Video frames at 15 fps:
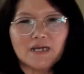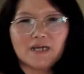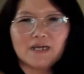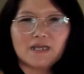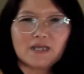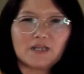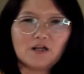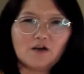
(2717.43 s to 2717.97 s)

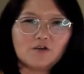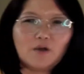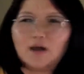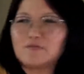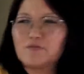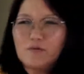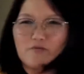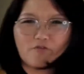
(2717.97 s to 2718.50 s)
You know, you
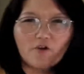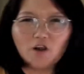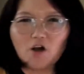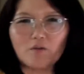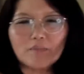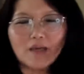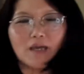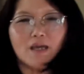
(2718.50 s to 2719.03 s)
have to
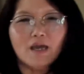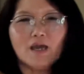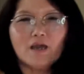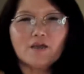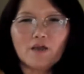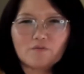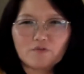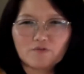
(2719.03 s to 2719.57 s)
follow me.
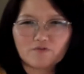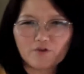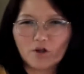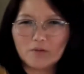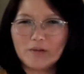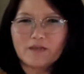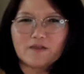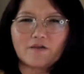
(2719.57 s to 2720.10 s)
You have to follow
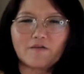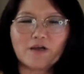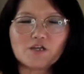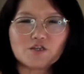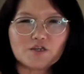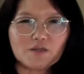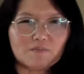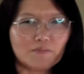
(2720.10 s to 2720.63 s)
my
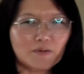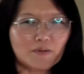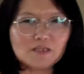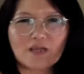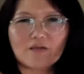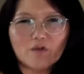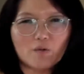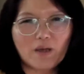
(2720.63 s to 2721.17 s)
direction because
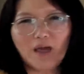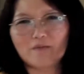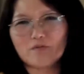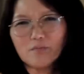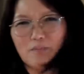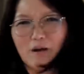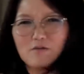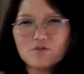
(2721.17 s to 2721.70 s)
everyone has to
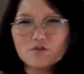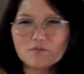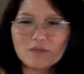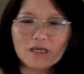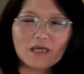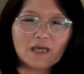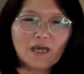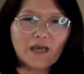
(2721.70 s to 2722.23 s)
bow to
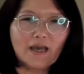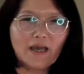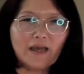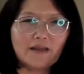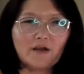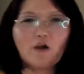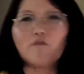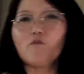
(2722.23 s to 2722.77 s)
me.
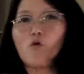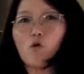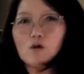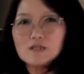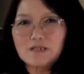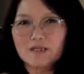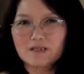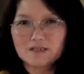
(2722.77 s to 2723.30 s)
And of
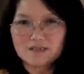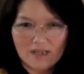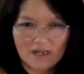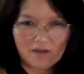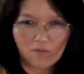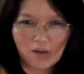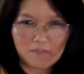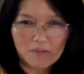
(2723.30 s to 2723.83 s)
course, that is
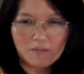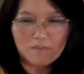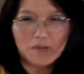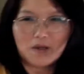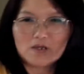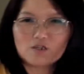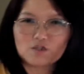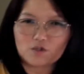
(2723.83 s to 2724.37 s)
deadly weapon
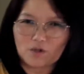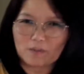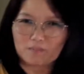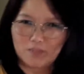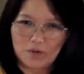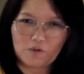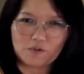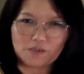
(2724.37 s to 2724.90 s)
because you
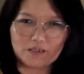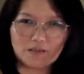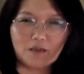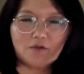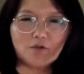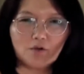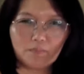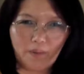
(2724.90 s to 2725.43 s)
abuse
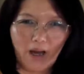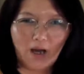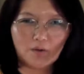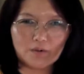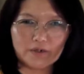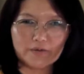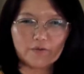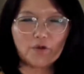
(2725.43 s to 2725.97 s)
your
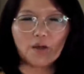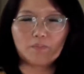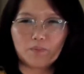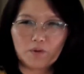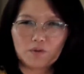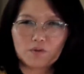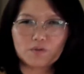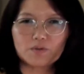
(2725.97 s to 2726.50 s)
power. You
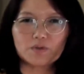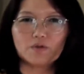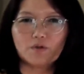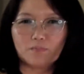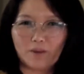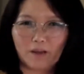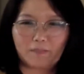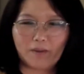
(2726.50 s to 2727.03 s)
abuse
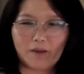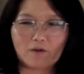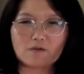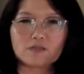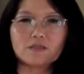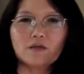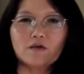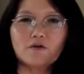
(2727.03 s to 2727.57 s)
your black
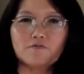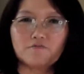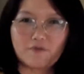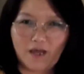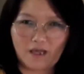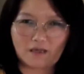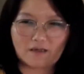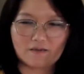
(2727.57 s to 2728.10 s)
belt's
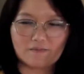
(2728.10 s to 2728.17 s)
rank.